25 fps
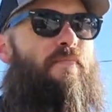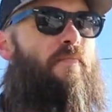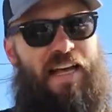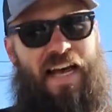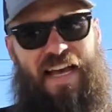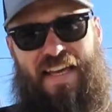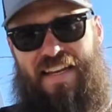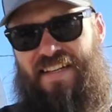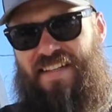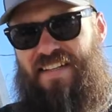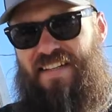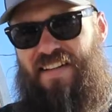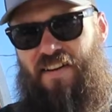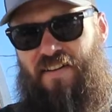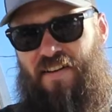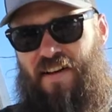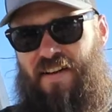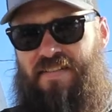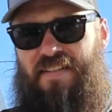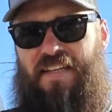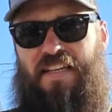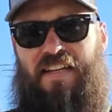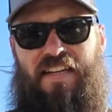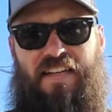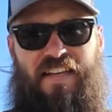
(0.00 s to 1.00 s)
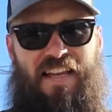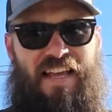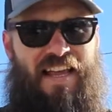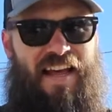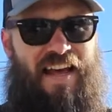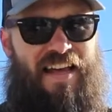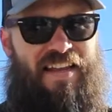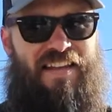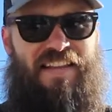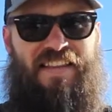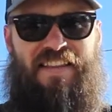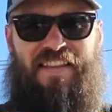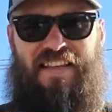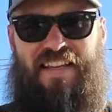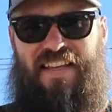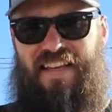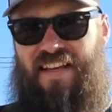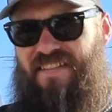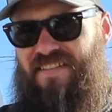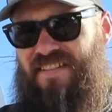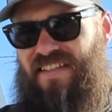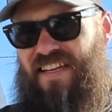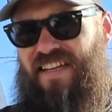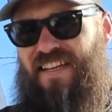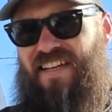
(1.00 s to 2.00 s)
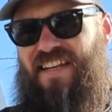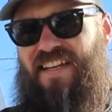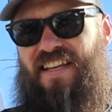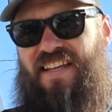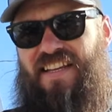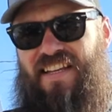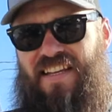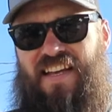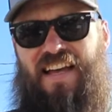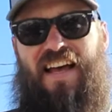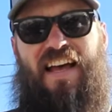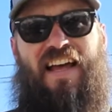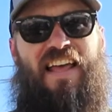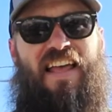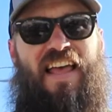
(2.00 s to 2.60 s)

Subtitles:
I didn't know I was gonna need it. I didn't think I was gonna need it.